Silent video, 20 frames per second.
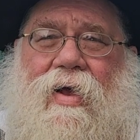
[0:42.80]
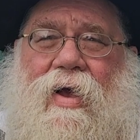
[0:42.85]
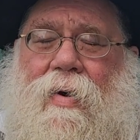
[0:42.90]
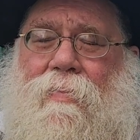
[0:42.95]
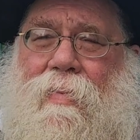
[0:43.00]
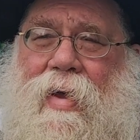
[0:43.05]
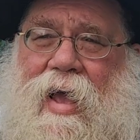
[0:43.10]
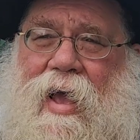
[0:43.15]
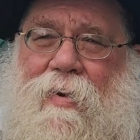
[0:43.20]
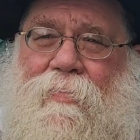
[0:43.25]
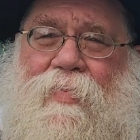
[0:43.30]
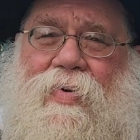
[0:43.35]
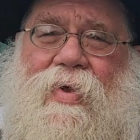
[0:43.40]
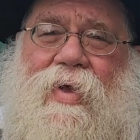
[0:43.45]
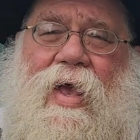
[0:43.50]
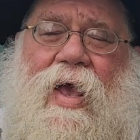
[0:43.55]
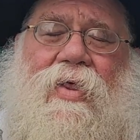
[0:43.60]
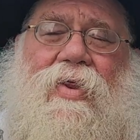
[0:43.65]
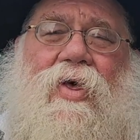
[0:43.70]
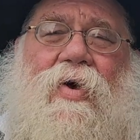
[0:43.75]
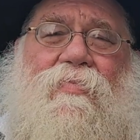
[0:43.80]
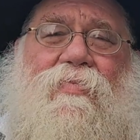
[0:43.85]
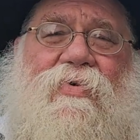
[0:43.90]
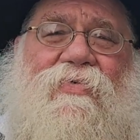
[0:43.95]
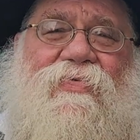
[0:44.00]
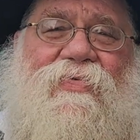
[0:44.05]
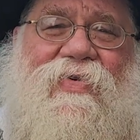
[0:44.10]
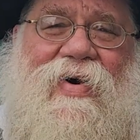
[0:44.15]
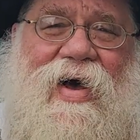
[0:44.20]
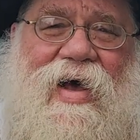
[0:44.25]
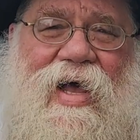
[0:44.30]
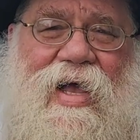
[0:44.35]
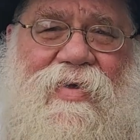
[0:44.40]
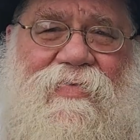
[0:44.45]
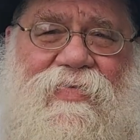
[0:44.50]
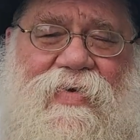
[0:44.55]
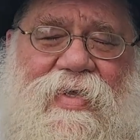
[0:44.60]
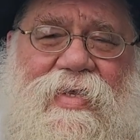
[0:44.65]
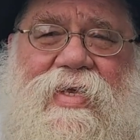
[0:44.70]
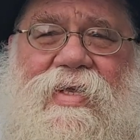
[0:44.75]
A map. And number
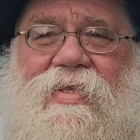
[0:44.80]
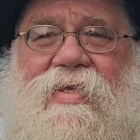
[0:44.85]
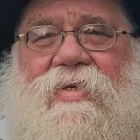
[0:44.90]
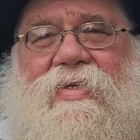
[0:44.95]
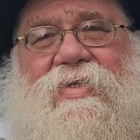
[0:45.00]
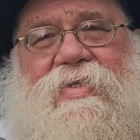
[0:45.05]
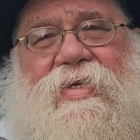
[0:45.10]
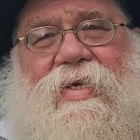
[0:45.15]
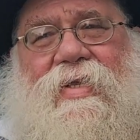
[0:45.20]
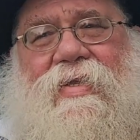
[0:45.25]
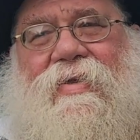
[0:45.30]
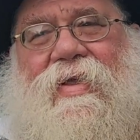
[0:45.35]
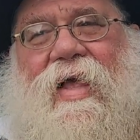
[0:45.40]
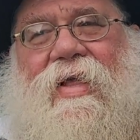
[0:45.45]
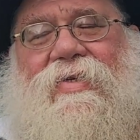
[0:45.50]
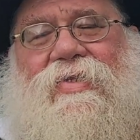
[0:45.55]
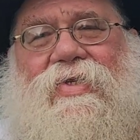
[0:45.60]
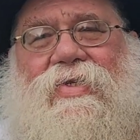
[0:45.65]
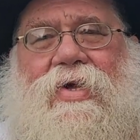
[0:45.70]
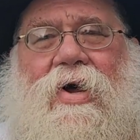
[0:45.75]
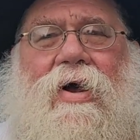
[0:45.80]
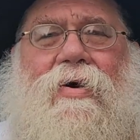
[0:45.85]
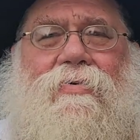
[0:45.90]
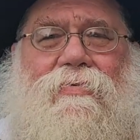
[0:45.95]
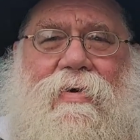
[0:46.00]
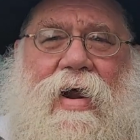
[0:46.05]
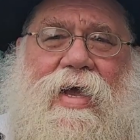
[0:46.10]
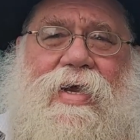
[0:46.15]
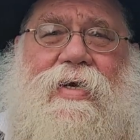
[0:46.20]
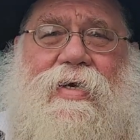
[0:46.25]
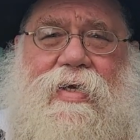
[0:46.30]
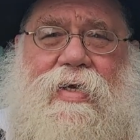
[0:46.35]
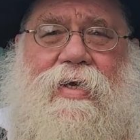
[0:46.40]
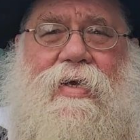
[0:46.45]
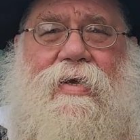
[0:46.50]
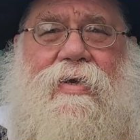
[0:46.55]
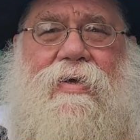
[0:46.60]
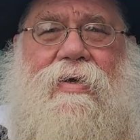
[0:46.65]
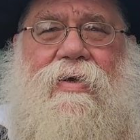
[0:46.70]
5, you need to sit and start writing.